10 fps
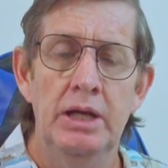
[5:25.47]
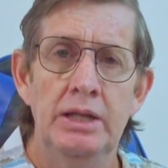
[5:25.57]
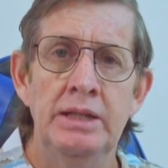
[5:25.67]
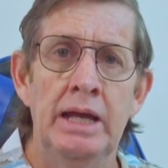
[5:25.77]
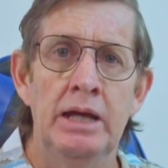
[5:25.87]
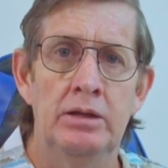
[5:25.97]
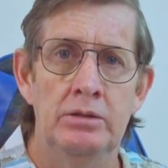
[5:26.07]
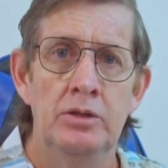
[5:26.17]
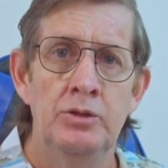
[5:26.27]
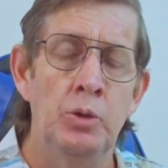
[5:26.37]
now
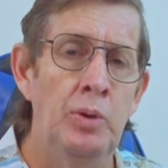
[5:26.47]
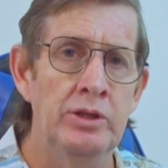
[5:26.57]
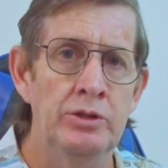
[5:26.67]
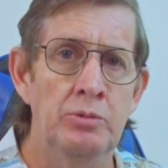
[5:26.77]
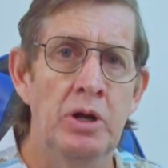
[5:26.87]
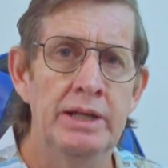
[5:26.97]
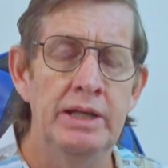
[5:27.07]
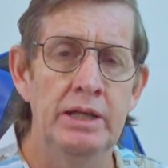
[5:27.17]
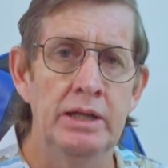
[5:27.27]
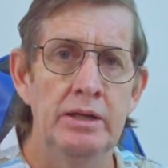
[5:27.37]
the one on the right
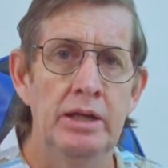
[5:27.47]
here